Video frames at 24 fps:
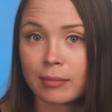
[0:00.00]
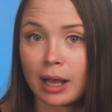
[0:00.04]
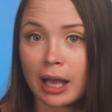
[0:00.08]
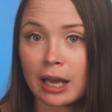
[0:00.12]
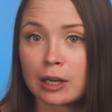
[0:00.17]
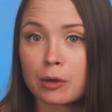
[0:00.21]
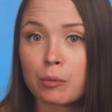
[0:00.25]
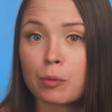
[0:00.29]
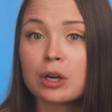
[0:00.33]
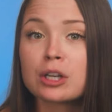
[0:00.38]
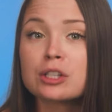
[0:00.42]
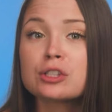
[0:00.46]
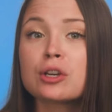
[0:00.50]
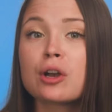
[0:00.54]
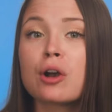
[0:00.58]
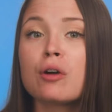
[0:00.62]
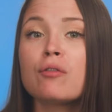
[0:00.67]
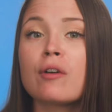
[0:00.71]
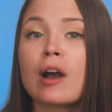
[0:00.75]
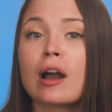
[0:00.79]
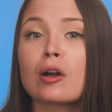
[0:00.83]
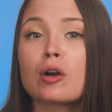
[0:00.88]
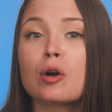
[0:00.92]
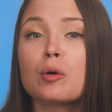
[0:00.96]
and he wanted to go
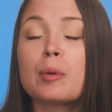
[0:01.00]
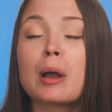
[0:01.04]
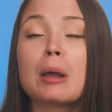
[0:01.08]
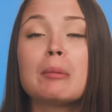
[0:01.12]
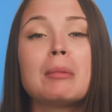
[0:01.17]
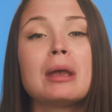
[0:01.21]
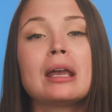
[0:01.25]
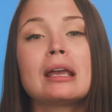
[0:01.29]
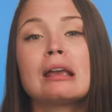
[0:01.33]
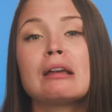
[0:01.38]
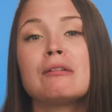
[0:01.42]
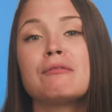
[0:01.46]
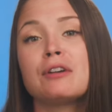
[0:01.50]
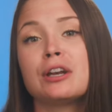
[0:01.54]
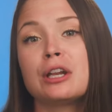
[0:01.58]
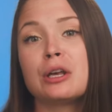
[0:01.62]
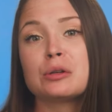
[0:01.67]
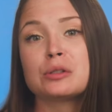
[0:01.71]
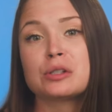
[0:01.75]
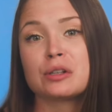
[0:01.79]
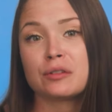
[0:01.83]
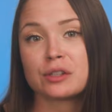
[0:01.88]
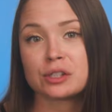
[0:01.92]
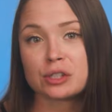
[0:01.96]
viral by making
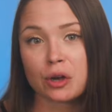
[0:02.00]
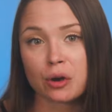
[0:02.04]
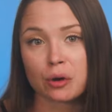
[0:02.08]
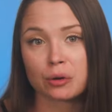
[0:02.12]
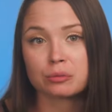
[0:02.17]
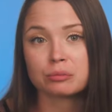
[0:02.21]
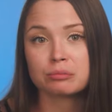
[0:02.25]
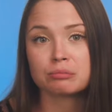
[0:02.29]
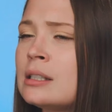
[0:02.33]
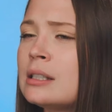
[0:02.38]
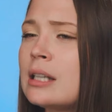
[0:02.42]
videos of his his own.